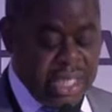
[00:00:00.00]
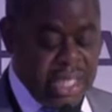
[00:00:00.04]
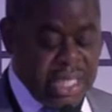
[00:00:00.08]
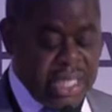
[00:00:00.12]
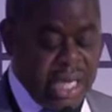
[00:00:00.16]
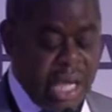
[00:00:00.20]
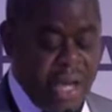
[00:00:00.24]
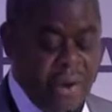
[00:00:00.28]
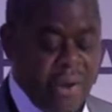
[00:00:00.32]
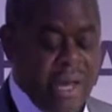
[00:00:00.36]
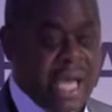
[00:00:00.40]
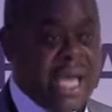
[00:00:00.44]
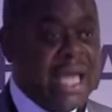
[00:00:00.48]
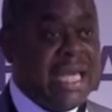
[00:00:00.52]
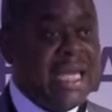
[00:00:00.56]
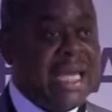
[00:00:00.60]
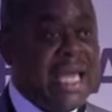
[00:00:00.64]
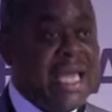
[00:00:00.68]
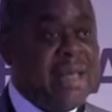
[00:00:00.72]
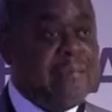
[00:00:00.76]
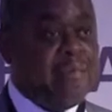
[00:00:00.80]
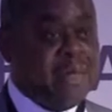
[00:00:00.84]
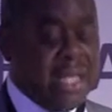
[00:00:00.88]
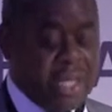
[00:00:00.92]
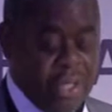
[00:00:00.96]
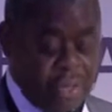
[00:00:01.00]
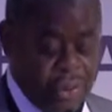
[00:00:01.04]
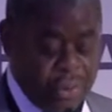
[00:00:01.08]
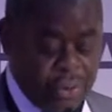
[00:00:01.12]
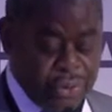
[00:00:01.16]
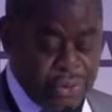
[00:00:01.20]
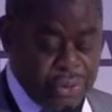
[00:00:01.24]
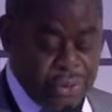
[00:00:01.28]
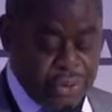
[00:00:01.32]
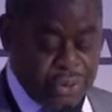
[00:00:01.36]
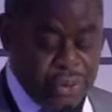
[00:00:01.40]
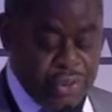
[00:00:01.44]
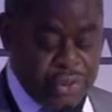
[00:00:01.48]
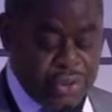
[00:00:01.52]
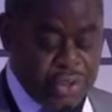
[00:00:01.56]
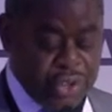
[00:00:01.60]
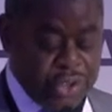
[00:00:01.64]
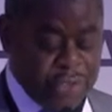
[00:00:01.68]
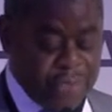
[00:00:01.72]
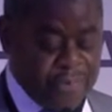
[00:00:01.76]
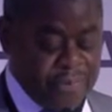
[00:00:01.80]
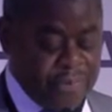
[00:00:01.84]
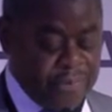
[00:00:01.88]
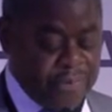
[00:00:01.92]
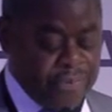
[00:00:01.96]
in our enabling
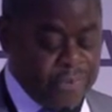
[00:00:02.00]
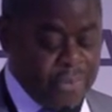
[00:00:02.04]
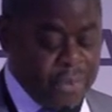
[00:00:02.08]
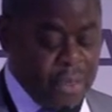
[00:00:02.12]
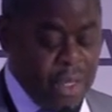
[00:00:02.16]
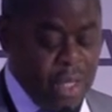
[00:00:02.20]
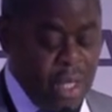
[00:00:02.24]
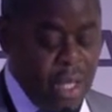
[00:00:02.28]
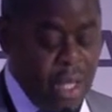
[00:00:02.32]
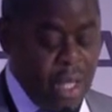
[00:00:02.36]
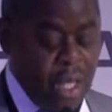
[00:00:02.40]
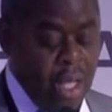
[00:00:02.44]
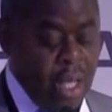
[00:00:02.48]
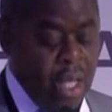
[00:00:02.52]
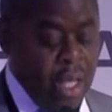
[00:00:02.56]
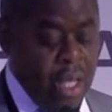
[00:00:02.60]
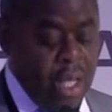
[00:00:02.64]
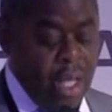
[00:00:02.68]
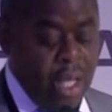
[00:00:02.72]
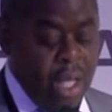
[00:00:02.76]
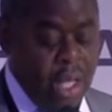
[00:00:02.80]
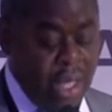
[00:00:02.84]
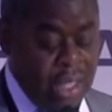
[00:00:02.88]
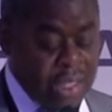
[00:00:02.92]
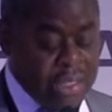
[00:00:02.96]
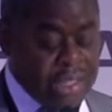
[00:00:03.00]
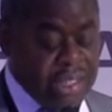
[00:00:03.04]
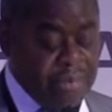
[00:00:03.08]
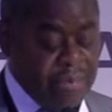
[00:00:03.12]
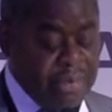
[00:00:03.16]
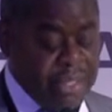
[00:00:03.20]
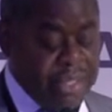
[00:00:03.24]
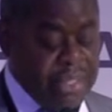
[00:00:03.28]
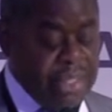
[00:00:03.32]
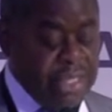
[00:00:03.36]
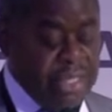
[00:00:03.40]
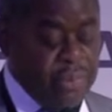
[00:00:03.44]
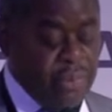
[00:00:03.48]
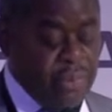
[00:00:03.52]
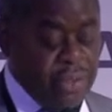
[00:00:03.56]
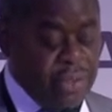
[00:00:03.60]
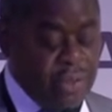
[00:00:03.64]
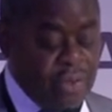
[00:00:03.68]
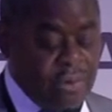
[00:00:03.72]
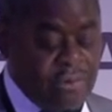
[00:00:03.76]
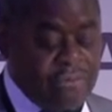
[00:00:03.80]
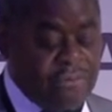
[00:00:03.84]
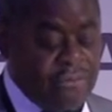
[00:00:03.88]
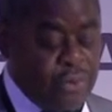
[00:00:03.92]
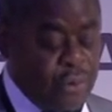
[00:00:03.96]
constitution. Ultimately, we
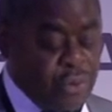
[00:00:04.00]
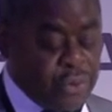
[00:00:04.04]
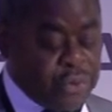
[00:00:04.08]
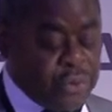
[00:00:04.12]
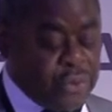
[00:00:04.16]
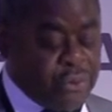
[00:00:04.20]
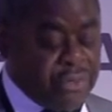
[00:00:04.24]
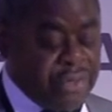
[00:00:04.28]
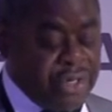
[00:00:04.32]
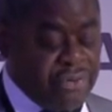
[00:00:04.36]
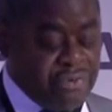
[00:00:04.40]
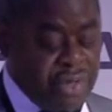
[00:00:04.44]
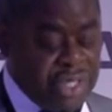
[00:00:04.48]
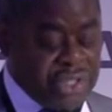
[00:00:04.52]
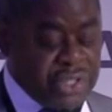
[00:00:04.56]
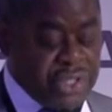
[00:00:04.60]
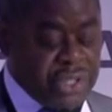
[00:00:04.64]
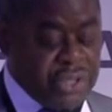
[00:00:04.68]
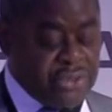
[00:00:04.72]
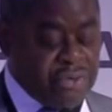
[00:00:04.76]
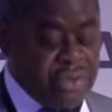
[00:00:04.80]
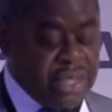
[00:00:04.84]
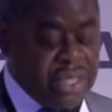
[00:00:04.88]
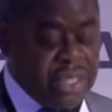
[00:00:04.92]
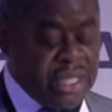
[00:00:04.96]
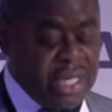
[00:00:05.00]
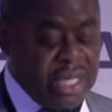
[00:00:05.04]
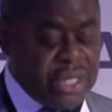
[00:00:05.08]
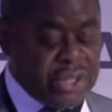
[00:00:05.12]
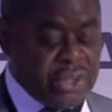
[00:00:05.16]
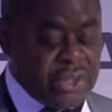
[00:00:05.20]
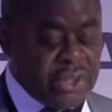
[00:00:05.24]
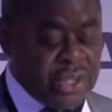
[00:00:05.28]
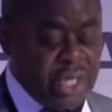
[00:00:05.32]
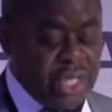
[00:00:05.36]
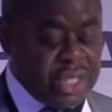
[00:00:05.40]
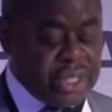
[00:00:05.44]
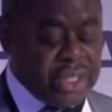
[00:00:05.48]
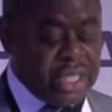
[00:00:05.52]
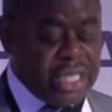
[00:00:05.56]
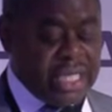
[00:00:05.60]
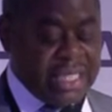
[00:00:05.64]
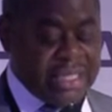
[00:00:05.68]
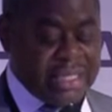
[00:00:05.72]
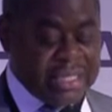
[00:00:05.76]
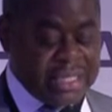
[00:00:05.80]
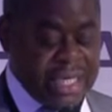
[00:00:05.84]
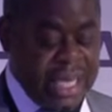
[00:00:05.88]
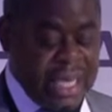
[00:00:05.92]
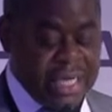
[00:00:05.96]
look forward to re-registering the exchange and
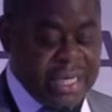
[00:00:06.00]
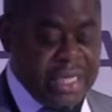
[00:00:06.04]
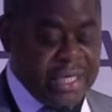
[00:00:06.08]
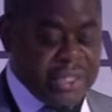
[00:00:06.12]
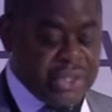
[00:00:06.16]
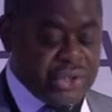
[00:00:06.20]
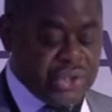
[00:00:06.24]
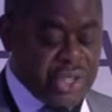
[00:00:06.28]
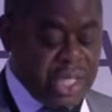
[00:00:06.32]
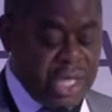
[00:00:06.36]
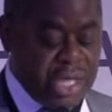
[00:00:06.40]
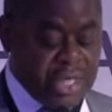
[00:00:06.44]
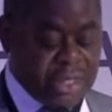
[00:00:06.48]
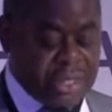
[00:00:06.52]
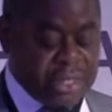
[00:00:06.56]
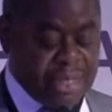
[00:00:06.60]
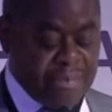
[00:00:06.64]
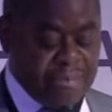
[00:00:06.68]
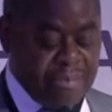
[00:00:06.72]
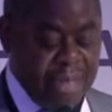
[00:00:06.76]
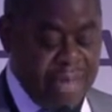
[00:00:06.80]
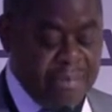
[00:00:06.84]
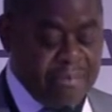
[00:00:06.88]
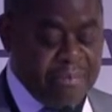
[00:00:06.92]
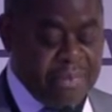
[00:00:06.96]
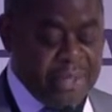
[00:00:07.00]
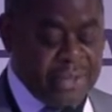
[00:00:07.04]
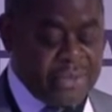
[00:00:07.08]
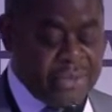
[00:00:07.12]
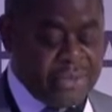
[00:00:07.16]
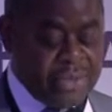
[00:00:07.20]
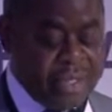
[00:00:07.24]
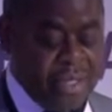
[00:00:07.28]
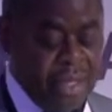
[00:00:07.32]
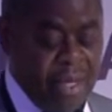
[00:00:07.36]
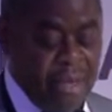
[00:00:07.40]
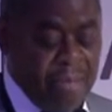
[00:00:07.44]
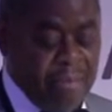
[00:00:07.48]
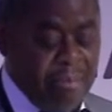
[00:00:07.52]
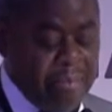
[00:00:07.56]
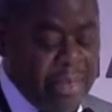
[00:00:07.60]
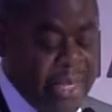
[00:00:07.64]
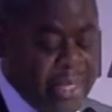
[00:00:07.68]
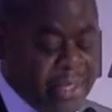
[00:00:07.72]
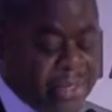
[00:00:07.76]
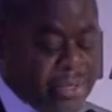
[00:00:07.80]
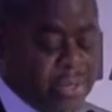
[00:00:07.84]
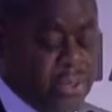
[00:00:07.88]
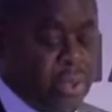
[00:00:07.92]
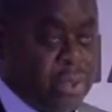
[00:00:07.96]
assigning shares to members
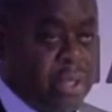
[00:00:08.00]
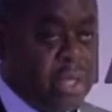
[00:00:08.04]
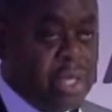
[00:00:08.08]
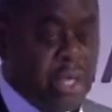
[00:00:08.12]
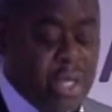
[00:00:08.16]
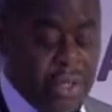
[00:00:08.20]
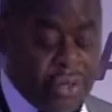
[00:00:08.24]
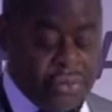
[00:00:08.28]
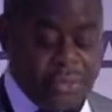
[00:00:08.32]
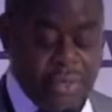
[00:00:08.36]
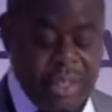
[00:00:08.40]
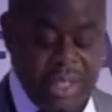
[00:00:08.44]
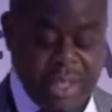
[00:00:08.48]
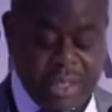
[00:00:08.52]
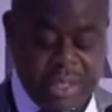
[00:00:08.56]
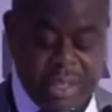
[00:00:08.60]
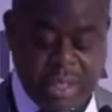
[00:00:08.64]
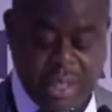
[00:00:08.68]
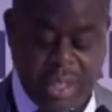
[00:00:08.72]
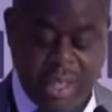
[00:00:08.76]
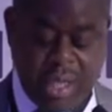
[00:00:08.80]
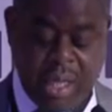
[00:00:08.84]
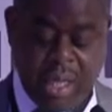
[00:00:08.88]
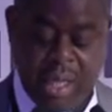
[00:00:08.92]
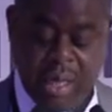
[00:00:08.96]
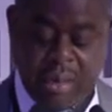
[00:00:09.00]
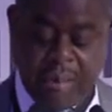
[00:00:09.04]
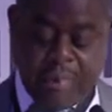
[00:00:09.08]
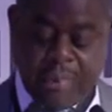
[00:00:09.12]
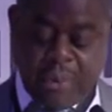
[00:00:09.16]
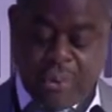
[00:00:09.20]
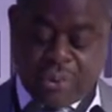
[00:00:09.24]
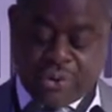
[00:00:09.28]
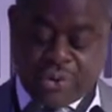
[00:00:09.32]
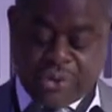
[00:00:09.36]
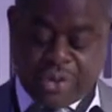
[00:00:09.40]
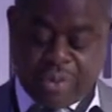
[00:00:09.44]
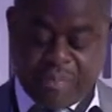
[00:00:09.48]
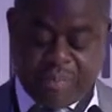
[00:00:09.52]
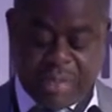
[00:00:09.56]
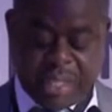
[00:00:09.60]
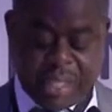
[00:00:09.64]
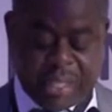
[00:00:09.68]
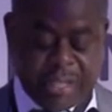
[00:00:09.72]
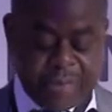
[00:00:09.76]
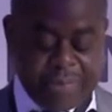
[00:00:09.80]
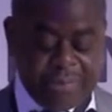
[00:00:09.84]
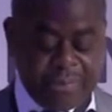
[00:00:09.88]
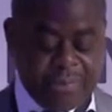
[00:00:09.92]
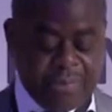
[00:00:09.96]
based on an agreed
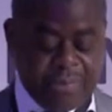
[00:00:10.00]
apportionment.